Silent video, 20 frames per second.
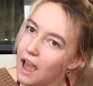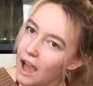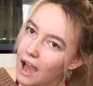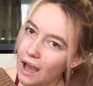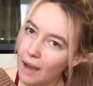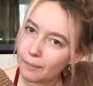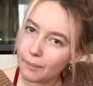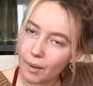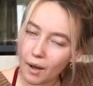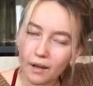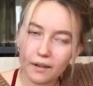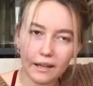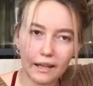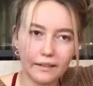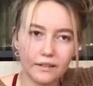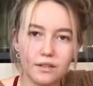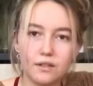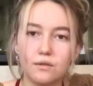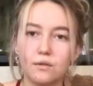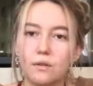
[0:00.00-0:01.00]
but and
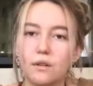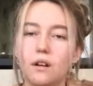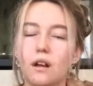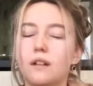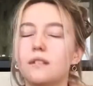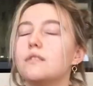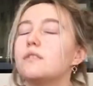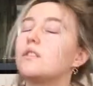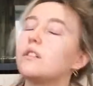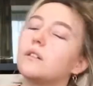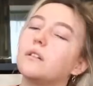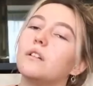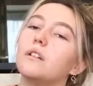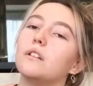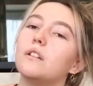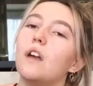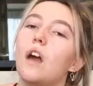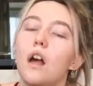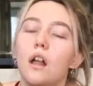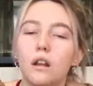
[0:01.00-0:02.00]
the storyline's so
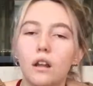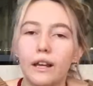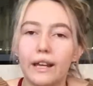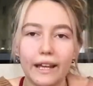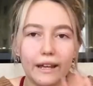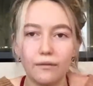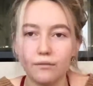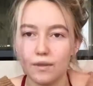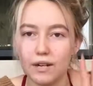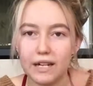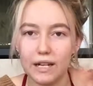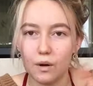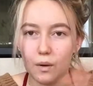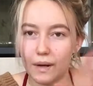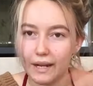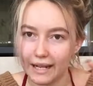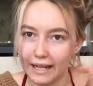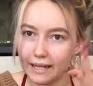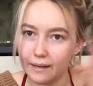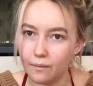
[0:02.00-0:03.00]
good like it really
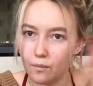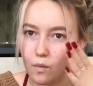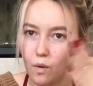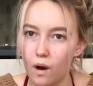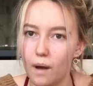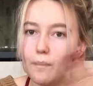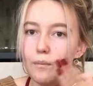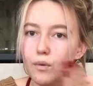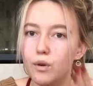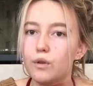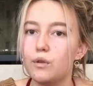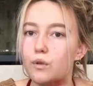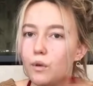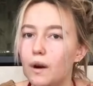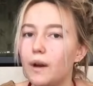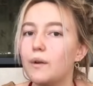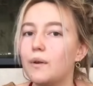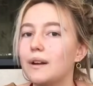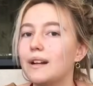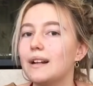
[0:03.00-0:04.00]
quickly quite move
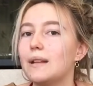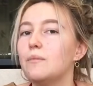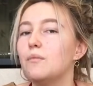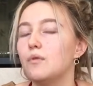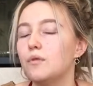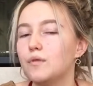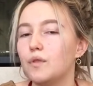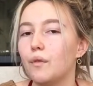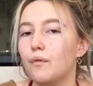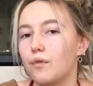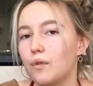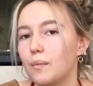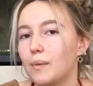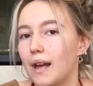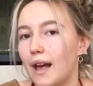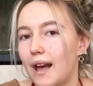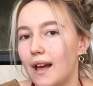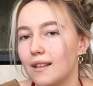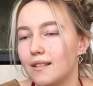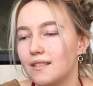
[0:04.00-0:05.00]
quite quickly moves on from
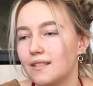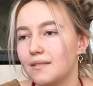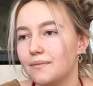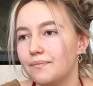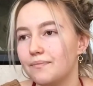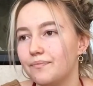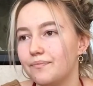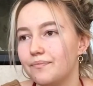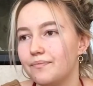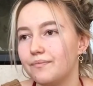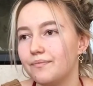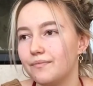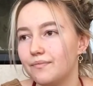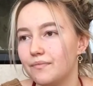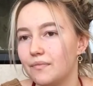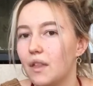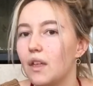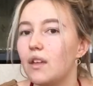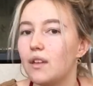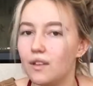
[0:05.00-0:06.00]
cats
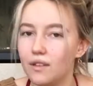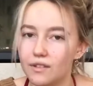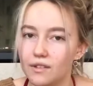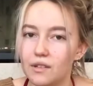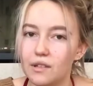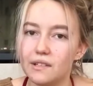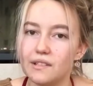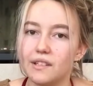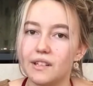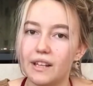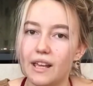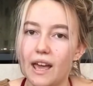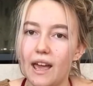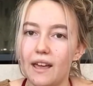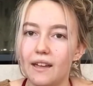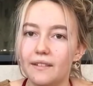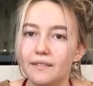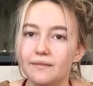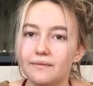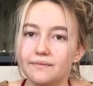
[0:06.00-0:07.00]
so it's
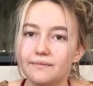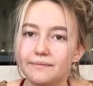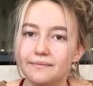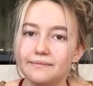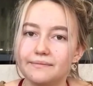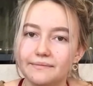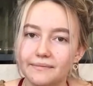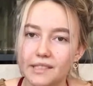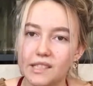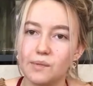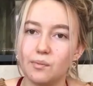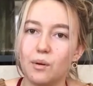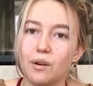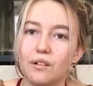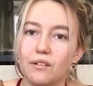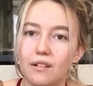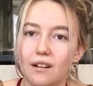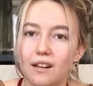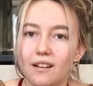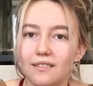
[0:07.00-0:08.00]
okay
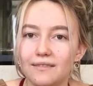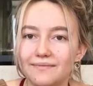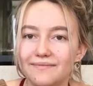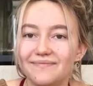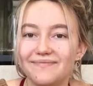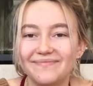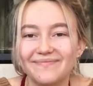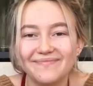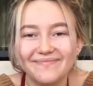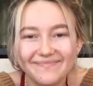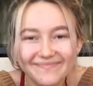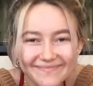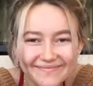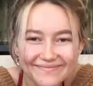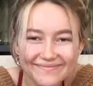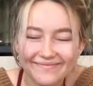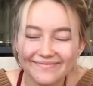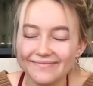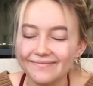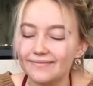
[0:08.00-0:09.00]
spoiler alert
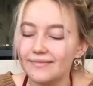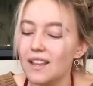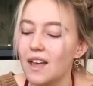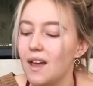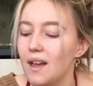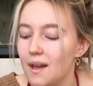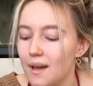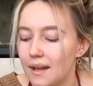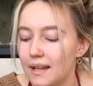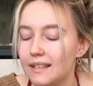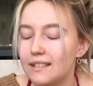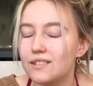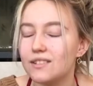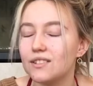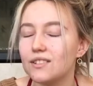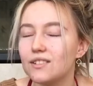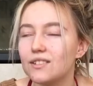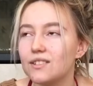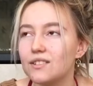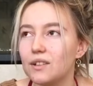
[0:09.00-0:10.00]
it's
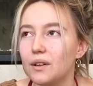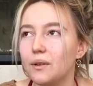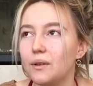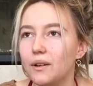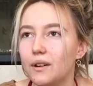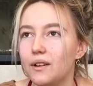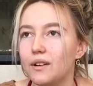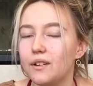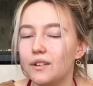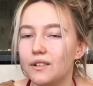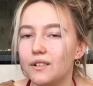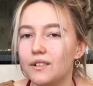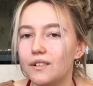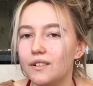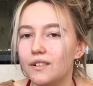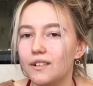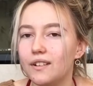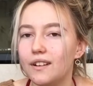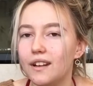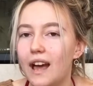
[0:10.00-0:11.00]
just so good
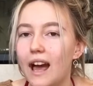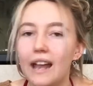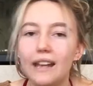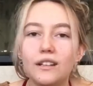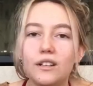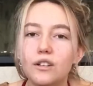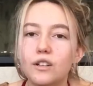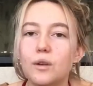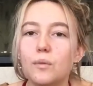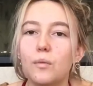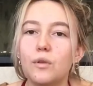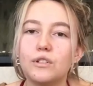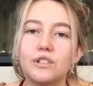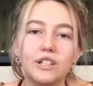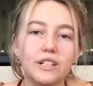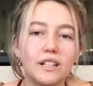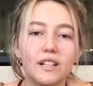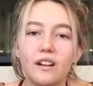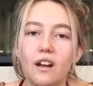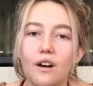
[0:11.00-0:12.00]
and you can watch it
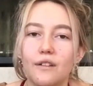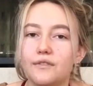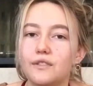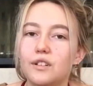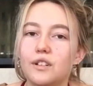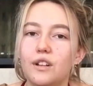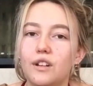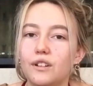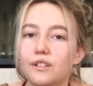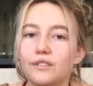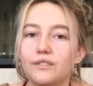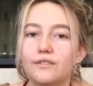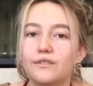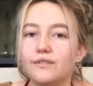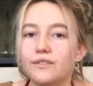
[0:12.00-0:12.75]
in an afternoon